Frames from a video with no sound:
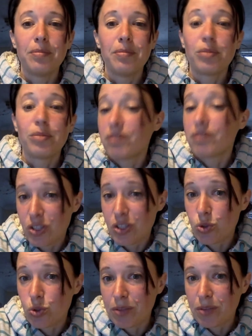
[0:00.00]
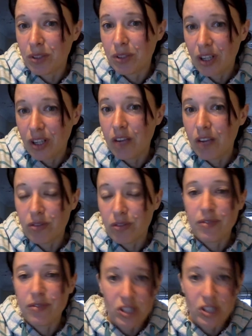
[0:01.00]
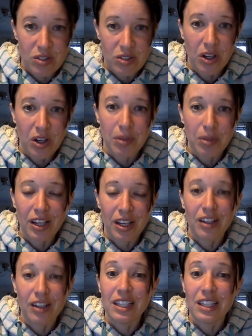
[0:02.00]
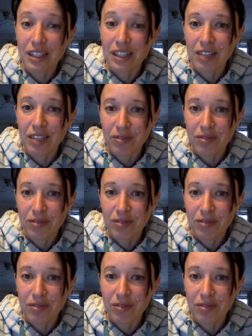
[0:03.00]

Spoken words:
preferential treatment over refugees who come here illegally.